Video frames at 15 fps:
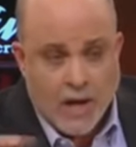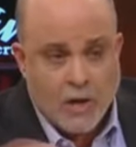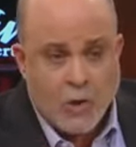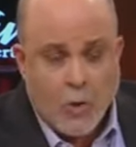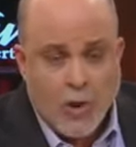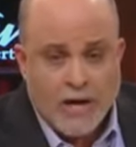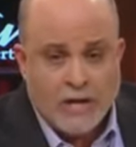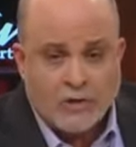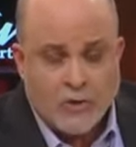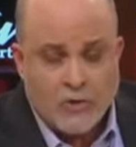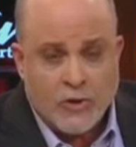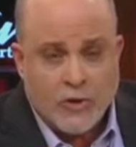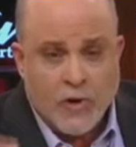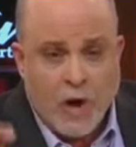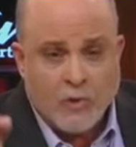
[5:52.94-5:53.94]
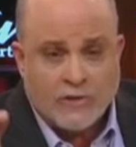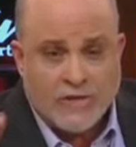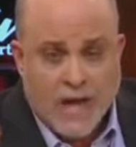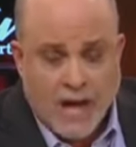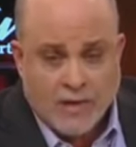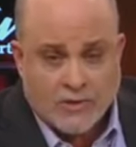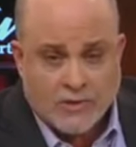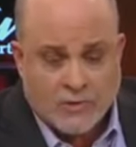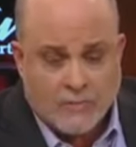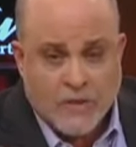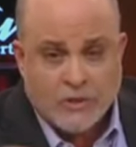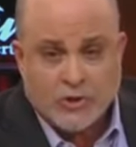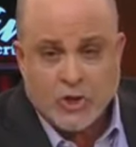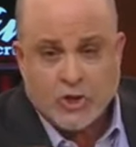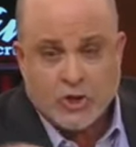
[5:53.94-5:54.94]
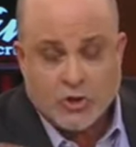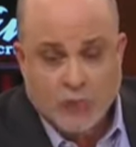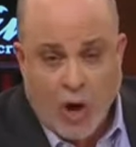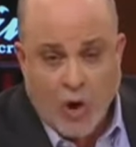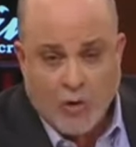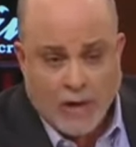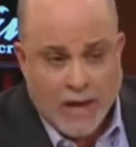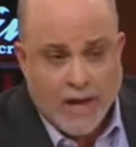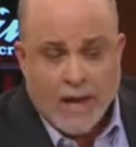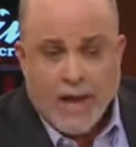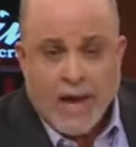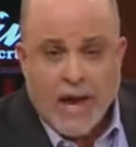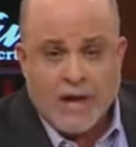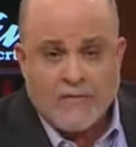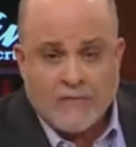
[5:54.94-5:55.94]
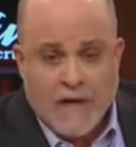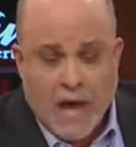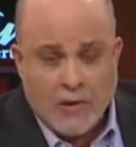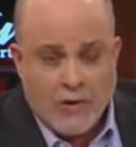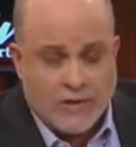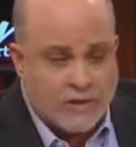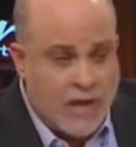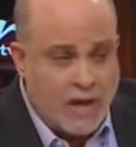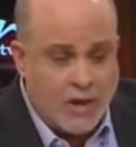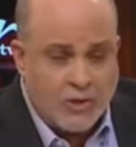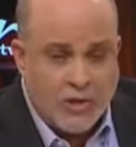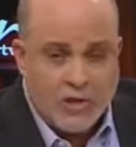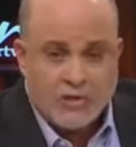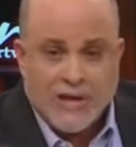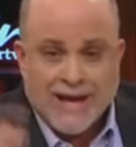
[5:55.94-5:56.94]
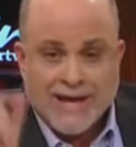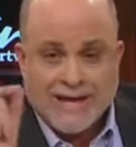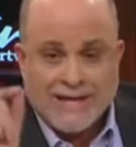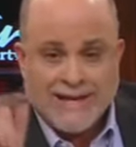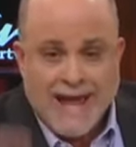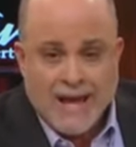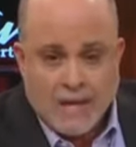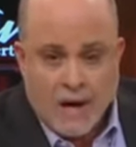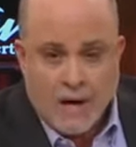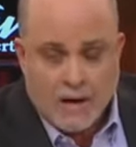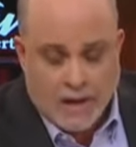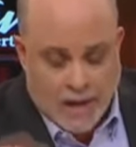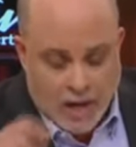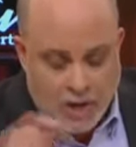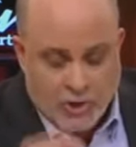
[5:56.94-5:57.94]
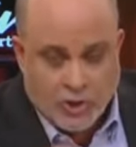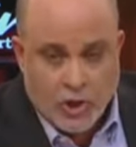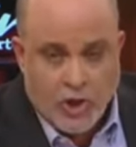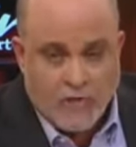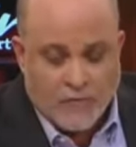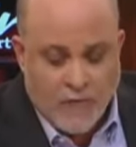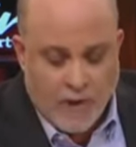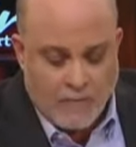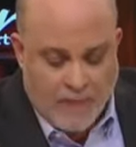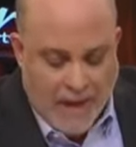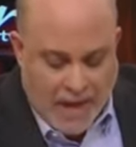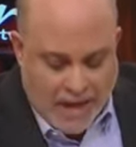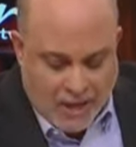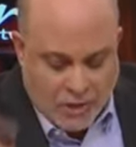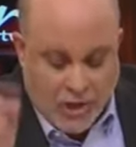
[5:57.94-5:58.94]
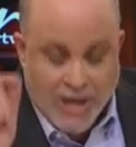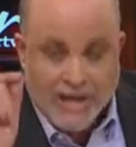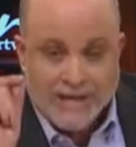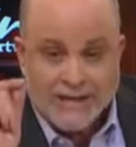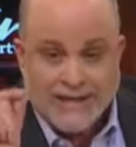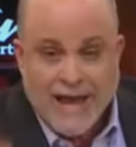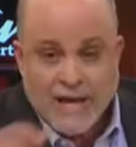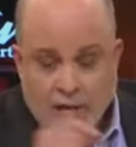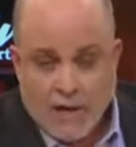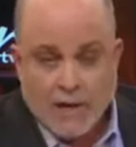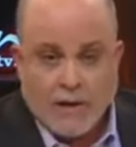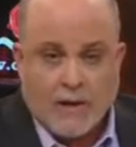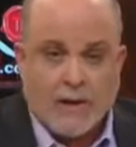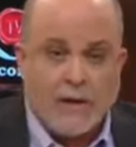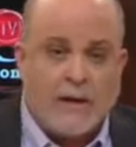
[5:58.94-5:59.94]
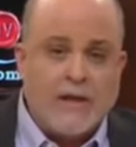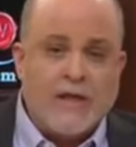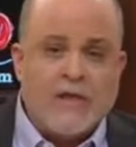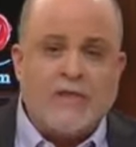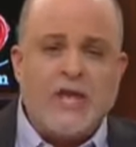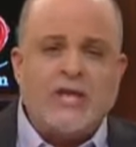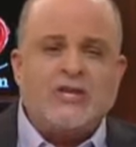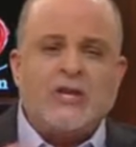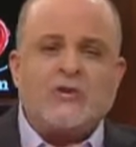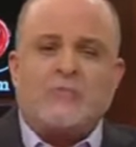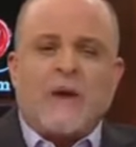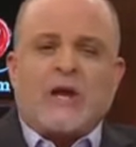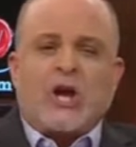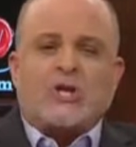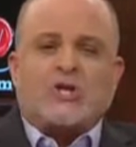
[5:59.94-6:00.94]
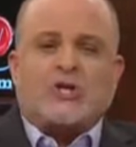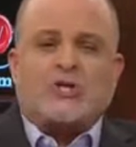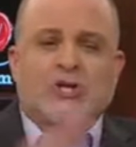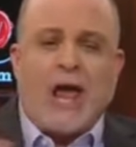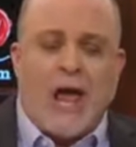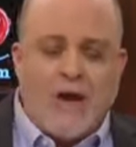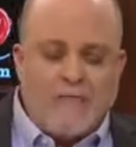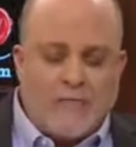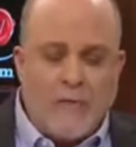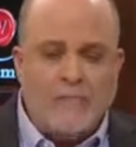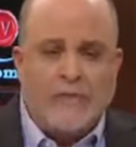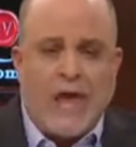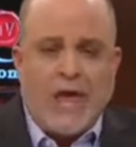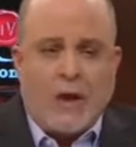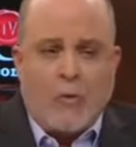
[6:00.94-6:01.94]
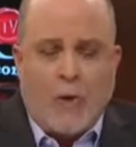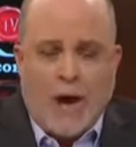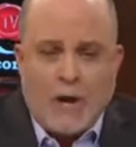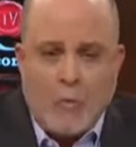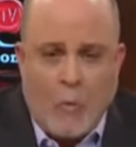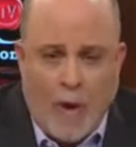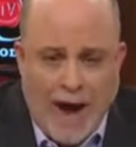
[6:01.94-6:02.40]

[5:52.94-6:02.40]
According to their own texts, Mr. Strzok, head of counterintelligence, leaker. His girlfriend Page, leaker. This has been a sham from day one.